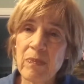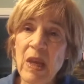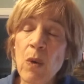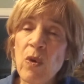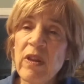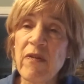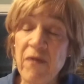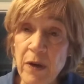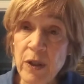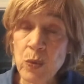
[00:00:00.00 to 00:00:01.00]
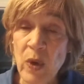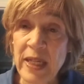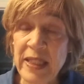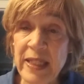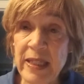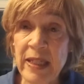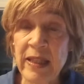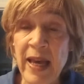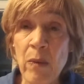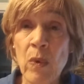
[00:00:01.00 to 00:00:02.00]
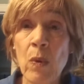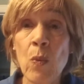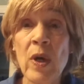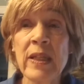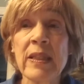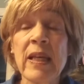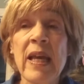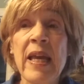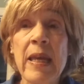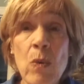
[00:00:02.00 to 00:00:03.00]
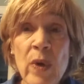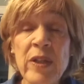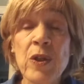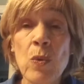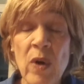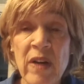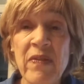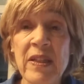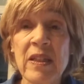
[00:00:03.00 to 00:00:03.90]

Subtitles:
One of the first ways he did that was he went to one of his